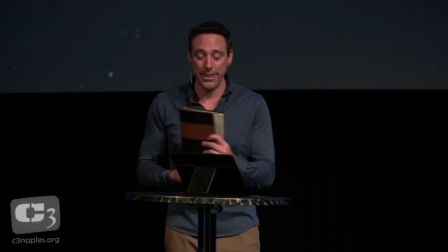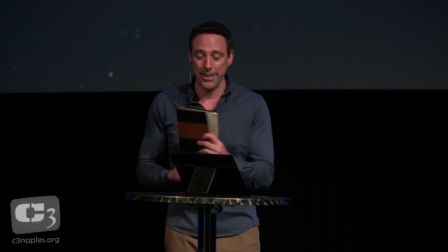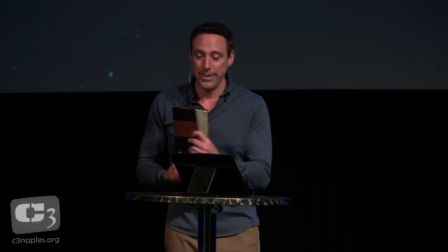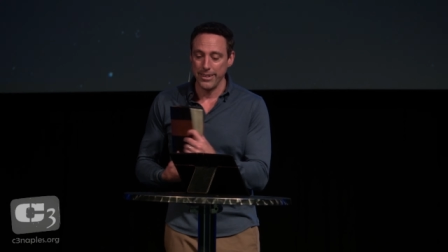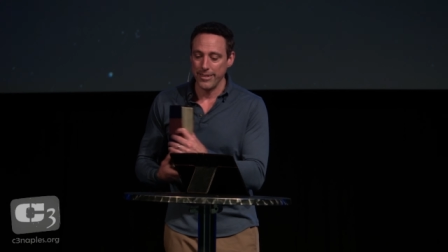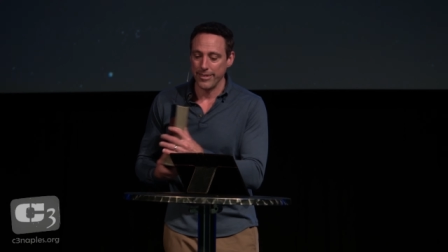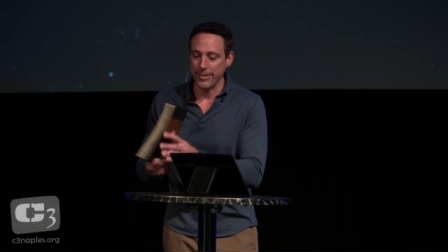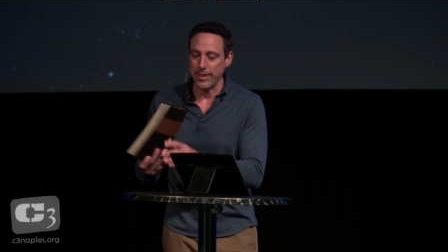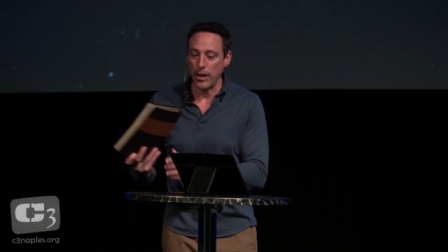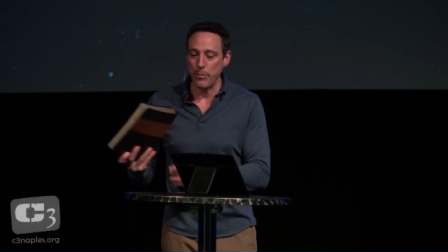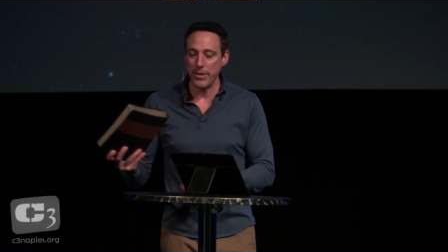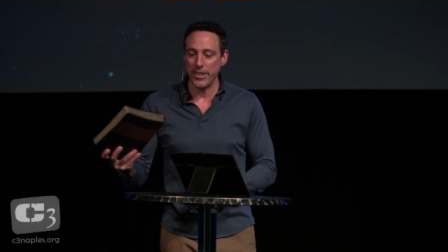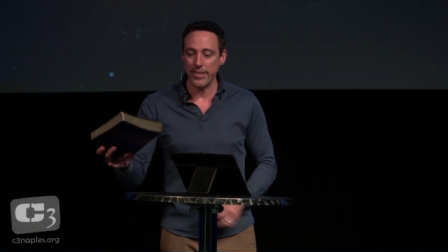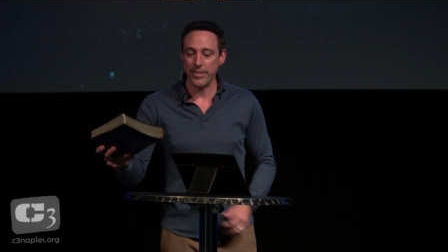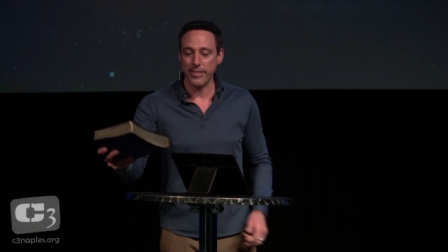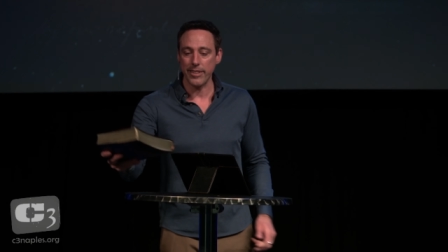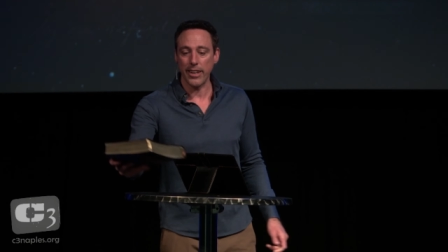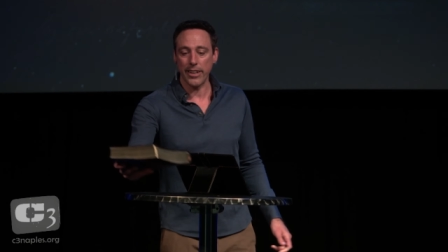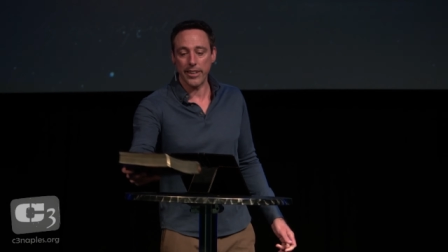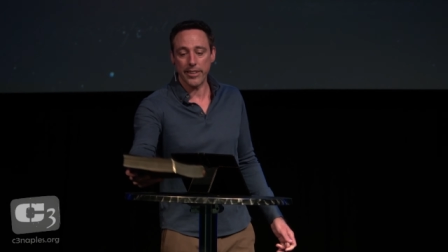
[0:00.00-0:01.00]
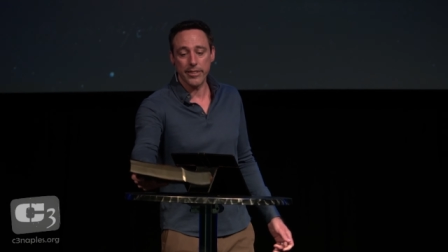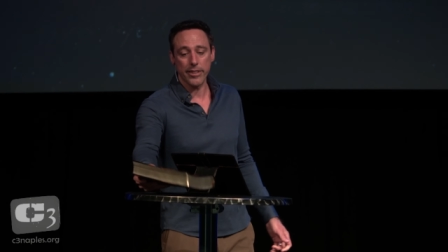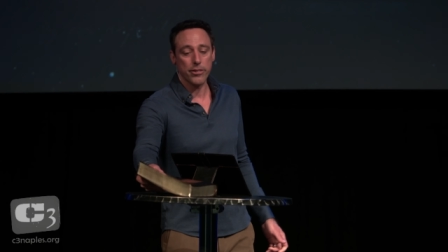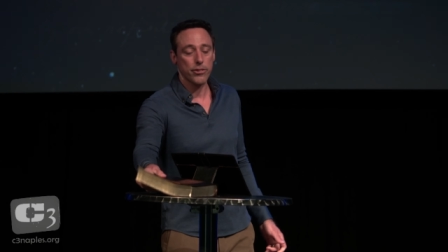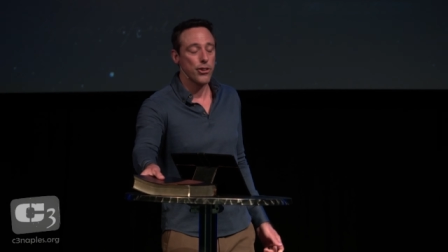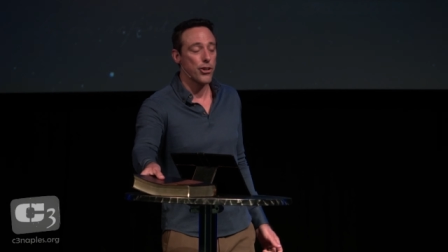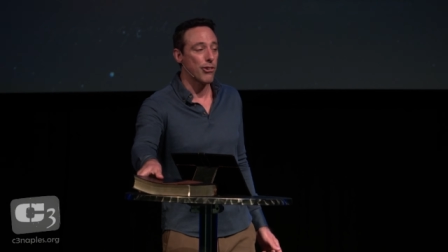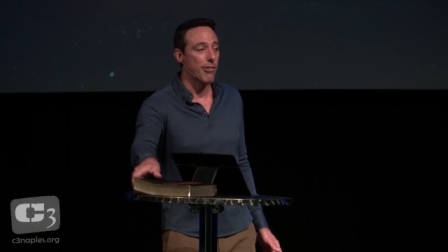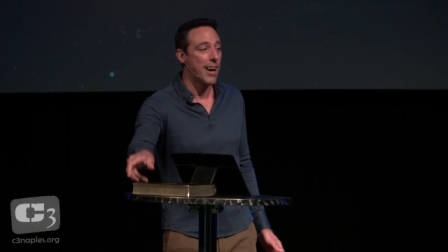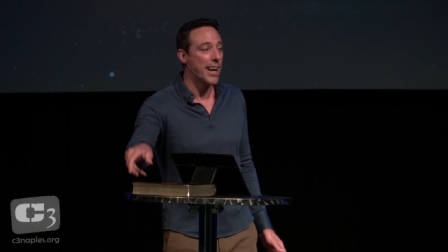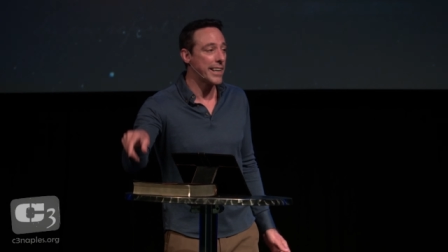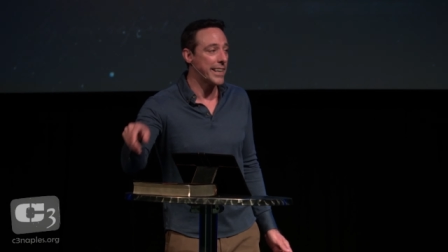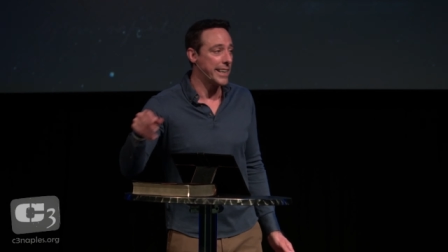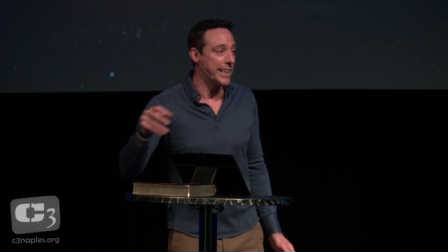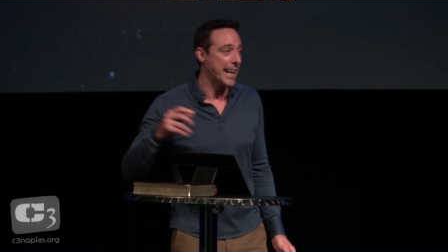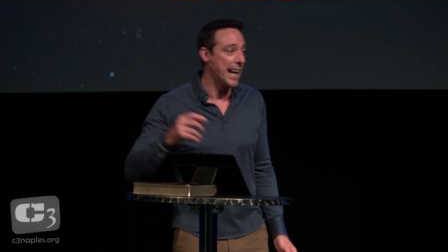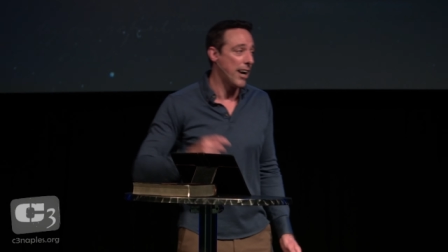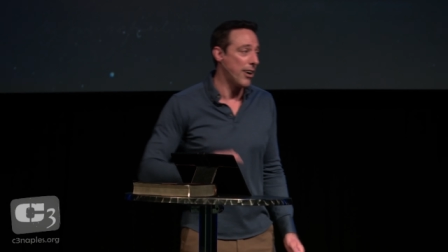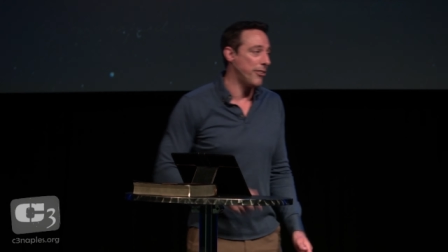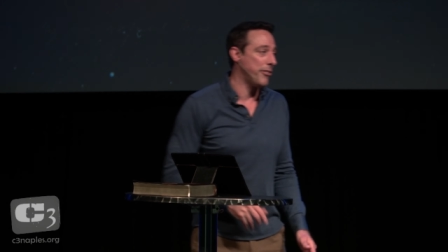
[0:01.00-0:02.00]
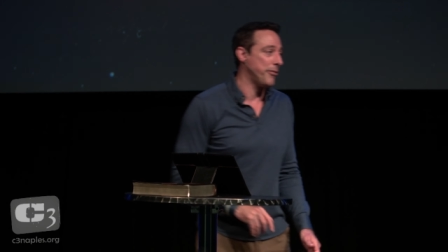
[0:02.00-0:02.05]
Simon the Zealot does karate now.